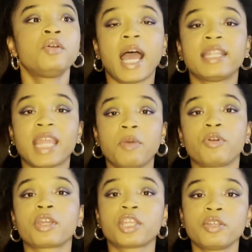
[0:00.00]
and they
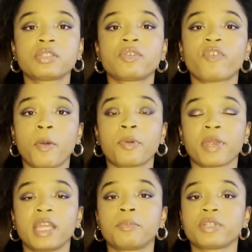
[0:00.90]
were accused of
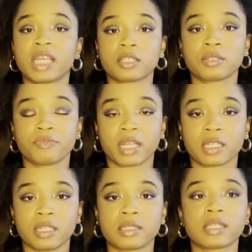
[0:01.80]
operating protection
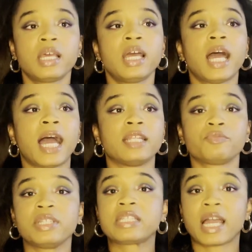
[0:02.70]
rackets and
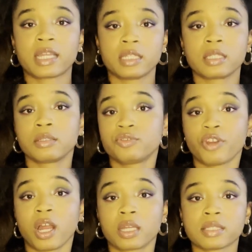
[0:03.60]
recycling
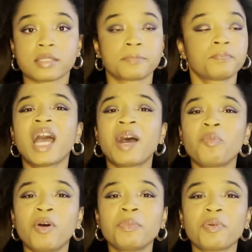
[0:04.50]
drugs. At
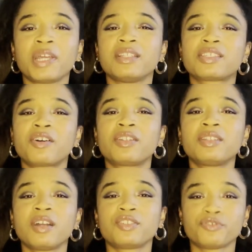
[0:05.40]
one point, the Scotland
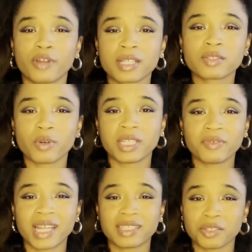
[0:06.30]
Yard drug squad
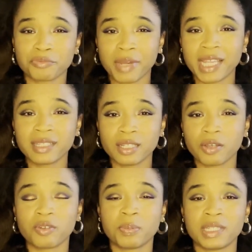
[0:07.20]
even had to raid the
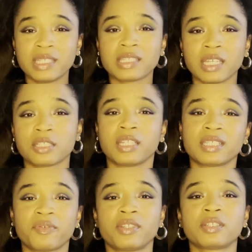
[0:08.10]
local police station as
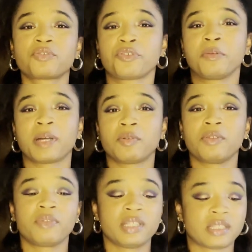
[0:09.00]
evidence grew about all
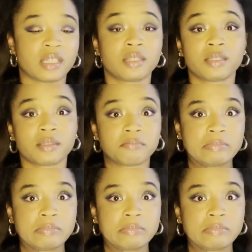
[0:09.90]
of these things.